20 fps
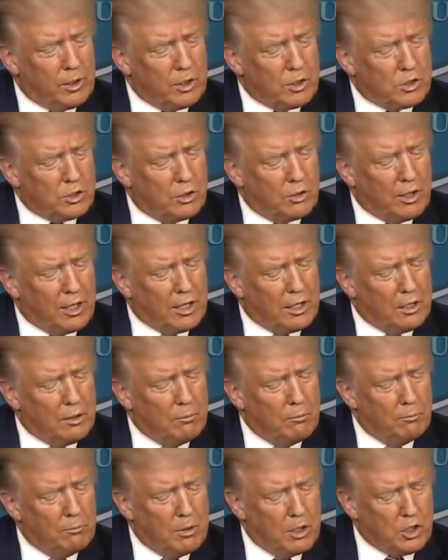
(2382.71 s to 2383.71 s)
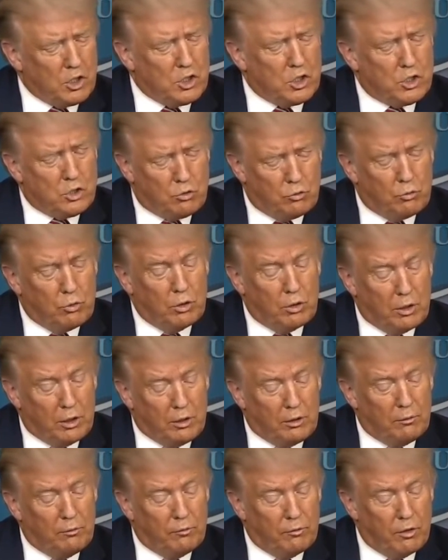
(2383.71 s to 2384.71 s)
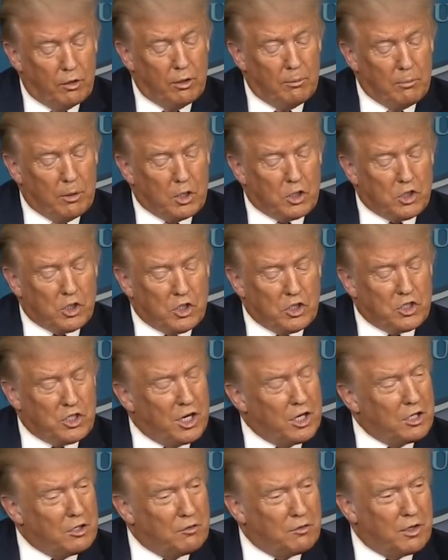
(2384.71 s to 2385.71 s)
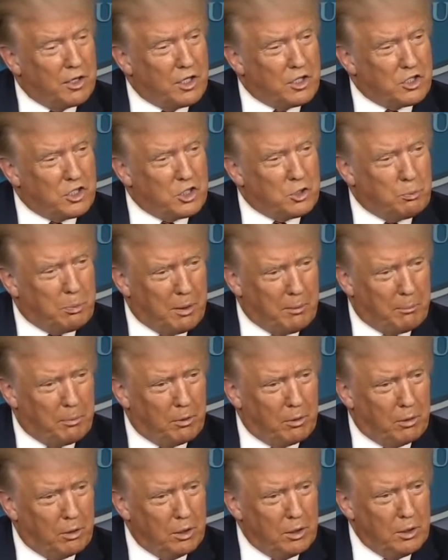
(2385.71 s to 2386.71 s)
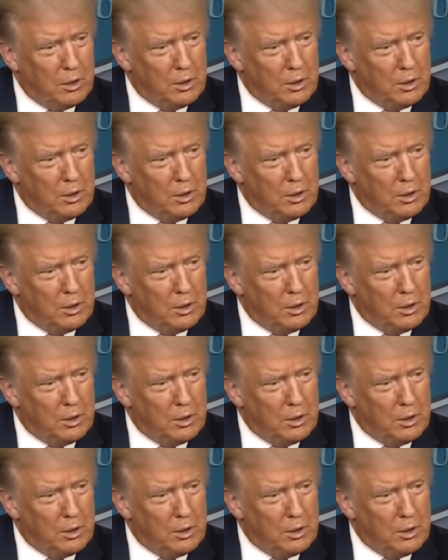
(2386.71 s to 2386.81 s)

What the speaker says: So that much, really, very much incentivizes people